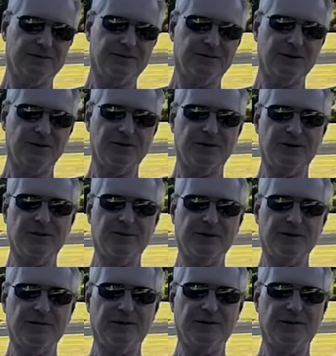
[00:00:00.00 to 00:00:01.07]
don't get me
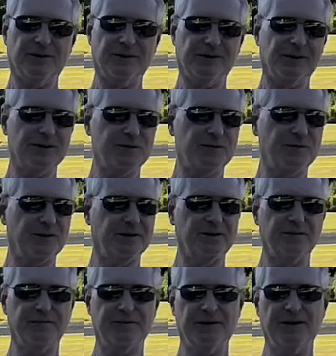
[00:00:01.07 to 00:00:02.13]
wrong, it's fun to
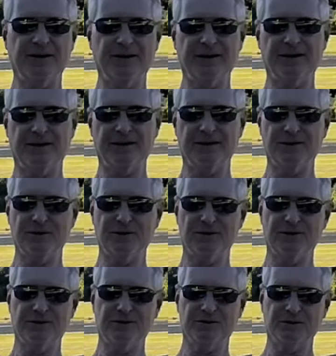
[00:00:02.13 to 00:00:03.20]
fly and you're
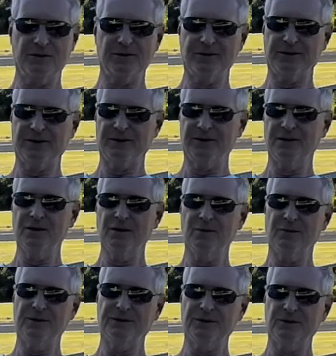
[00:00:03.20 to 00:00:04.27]
controlling it,
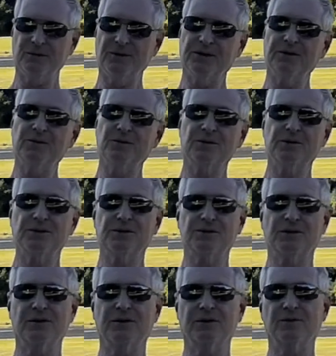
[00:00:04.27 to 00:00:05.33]
but the wind will
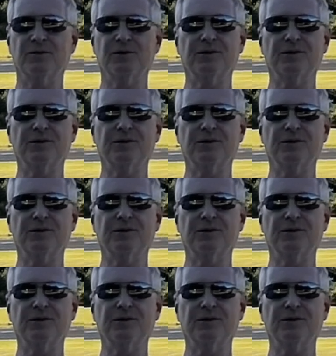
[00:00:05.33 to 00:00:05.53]
control it more